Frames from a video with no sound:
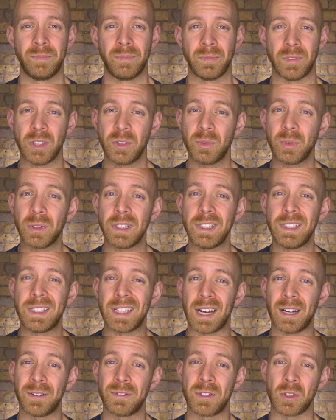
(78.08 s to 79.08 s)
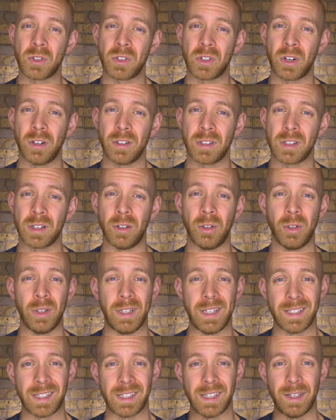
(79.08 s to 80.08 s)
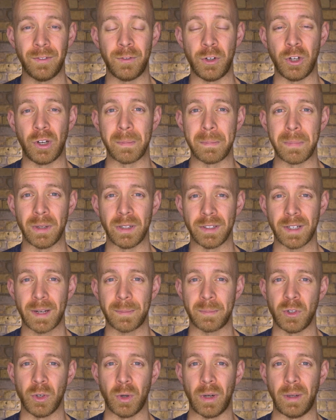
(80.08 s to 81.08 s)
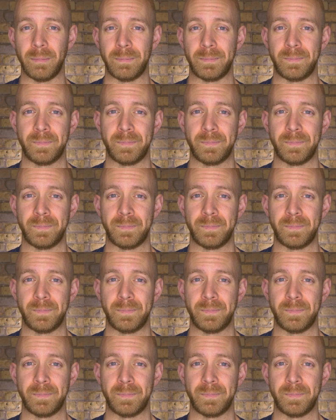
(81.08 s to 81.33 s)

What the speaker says: This is really tough, so start slowly and see if you can build up to it.